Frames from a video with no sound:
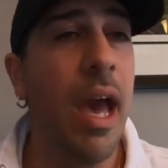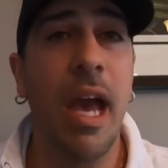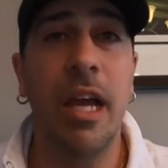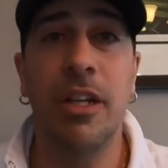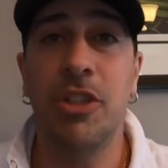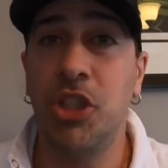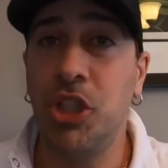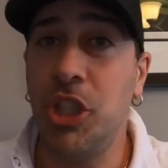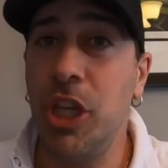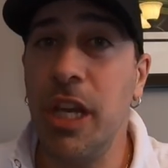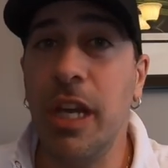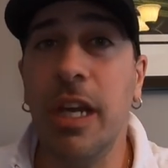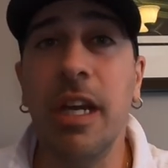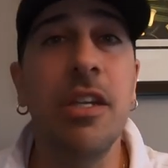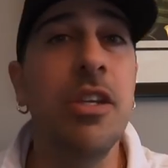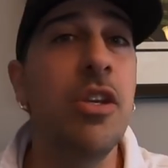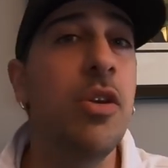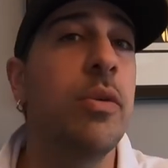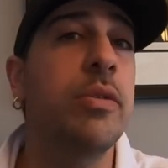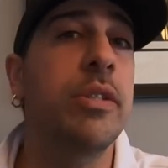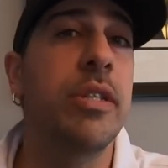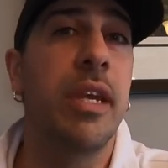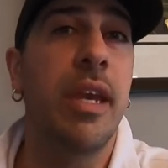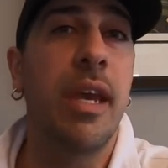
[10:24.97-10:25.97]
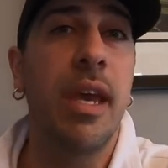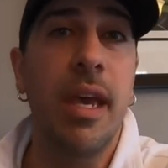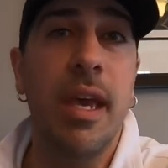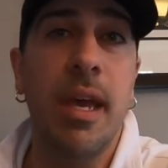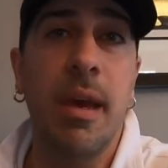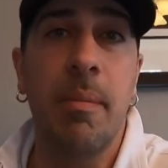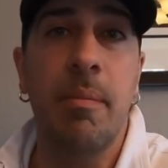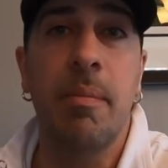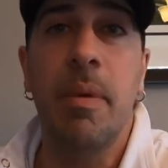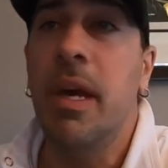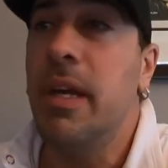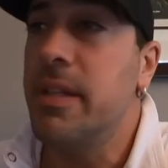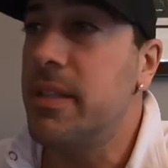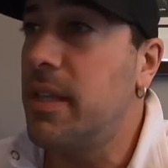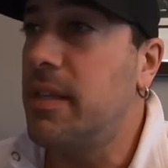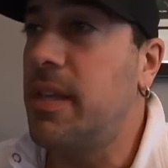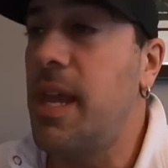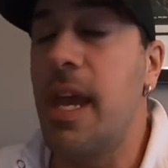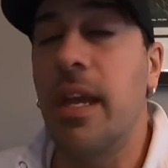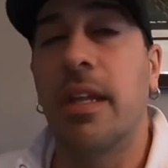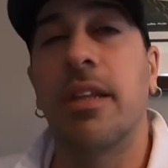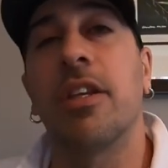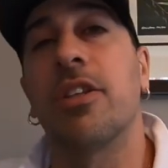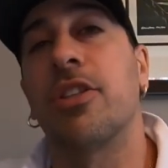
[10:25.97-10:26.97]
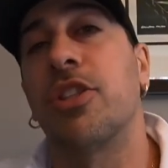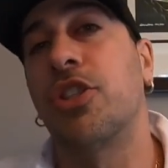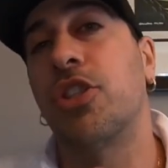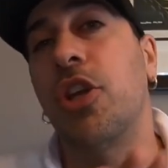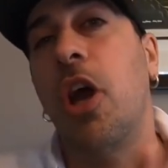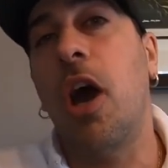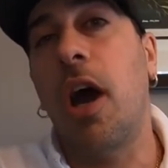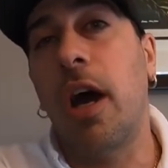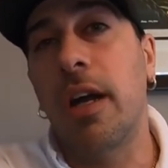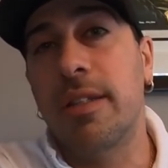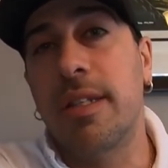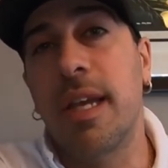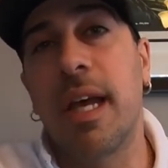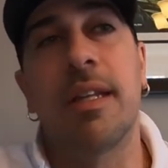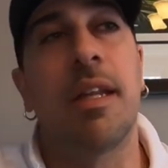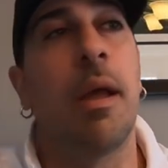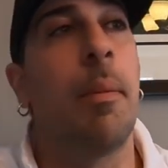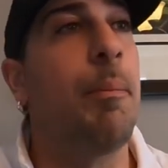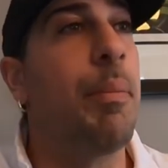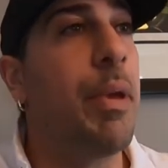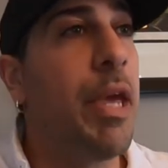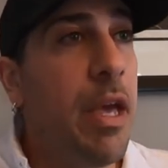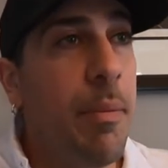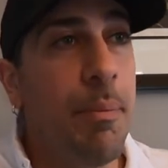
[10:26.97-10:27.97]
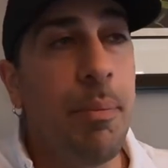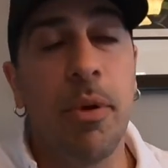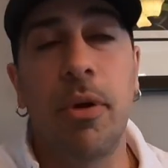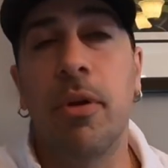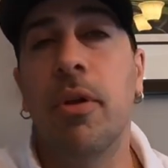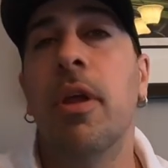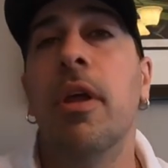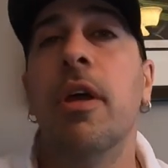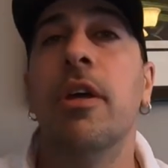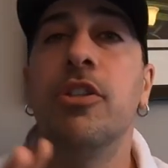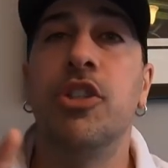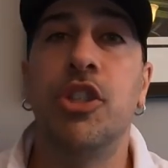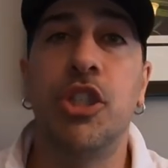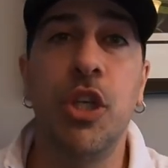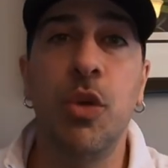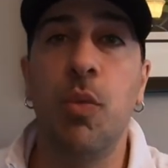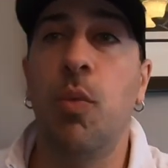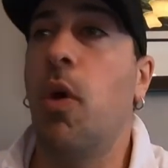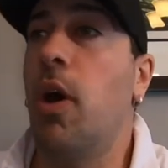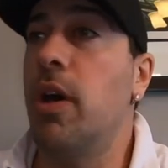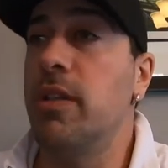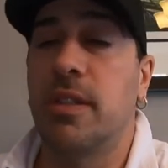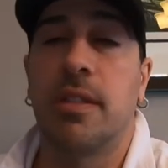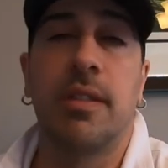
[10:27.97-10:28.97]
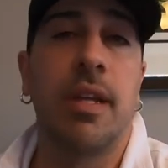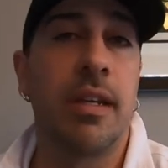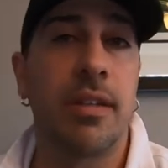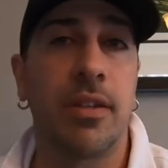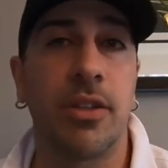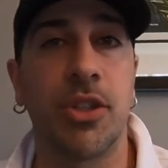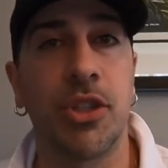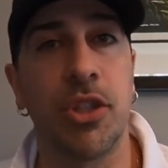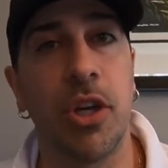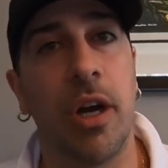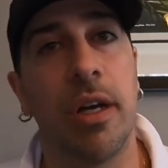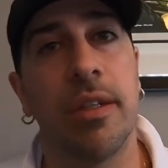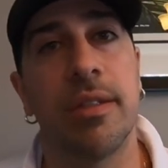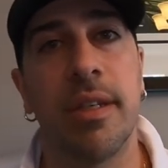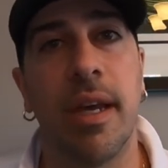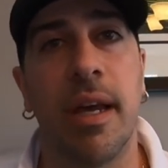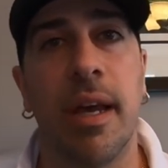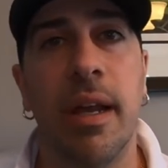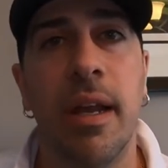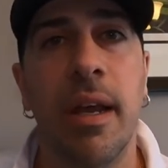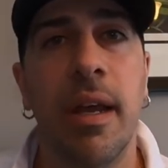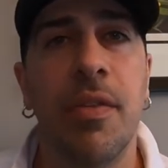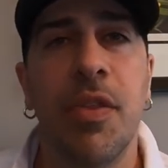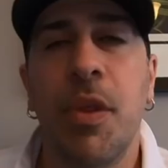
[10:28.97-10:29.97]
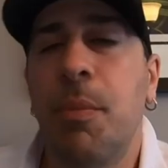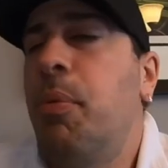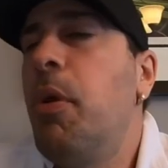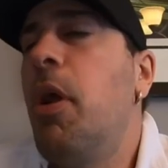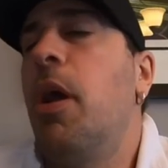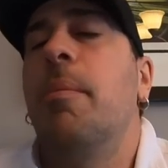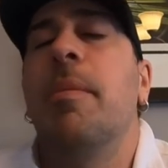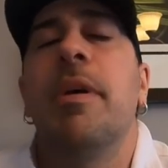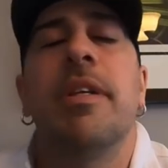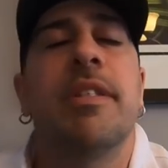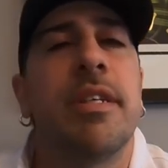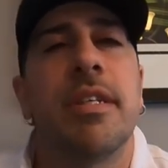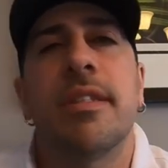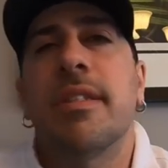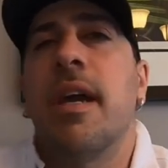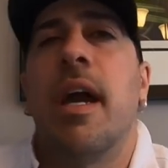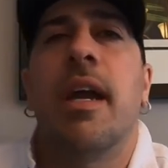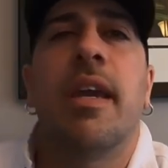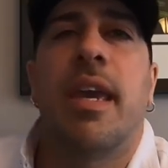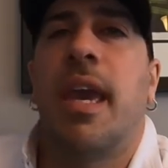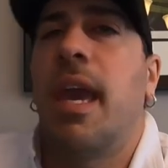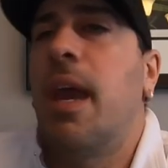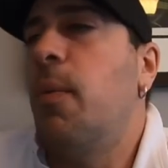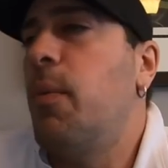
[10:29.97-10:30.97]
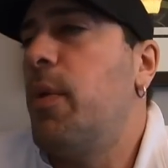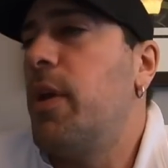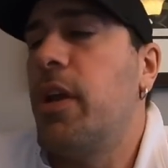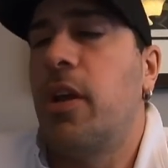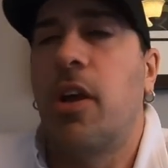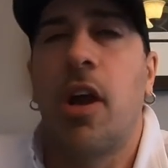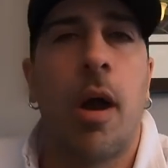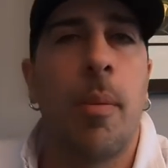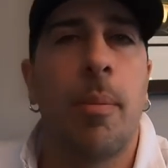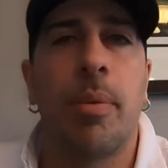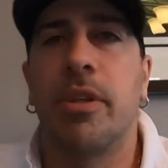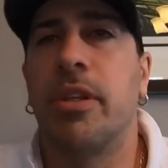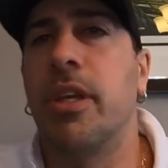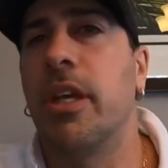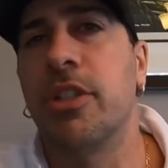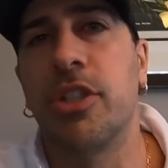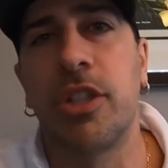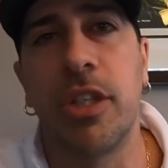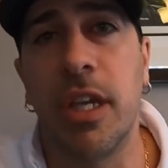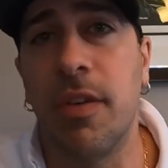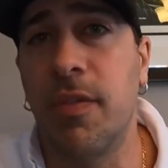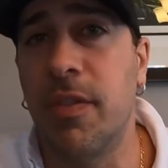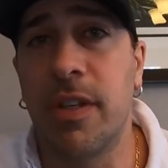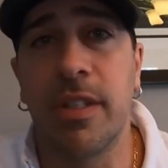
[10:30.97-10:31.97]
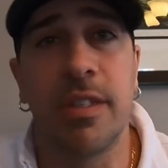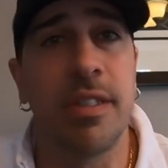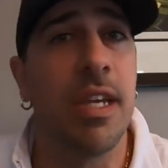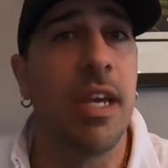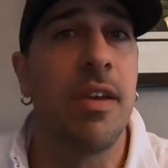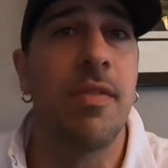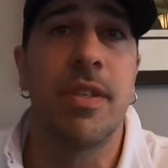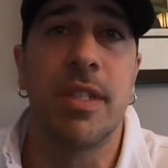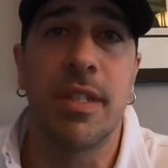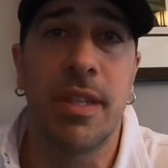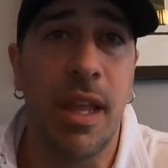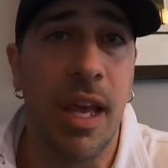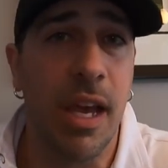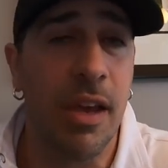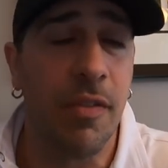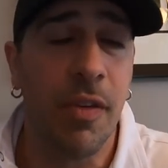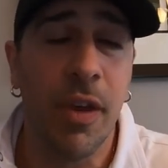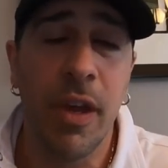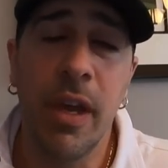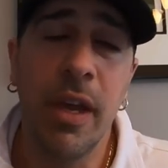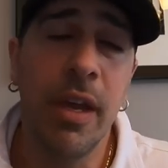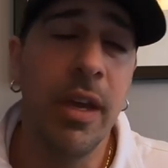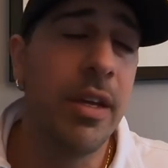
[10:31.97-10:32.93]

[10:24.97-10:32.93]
And she can use him to take the shots at the people she wants to take the shots at. The problem is this guy can't win a competition even to save his life.